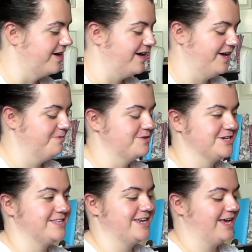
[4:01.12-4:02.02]
I will
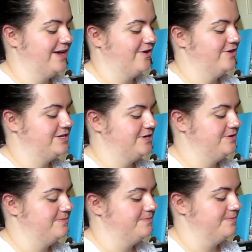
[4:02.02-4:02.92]
just stick it
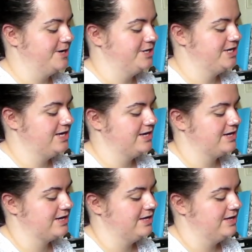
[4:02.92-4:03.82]
onto my
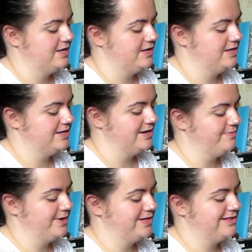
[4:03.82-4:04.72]
cheek. It's a
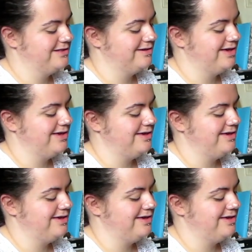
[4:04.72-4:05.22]
little bit soggy.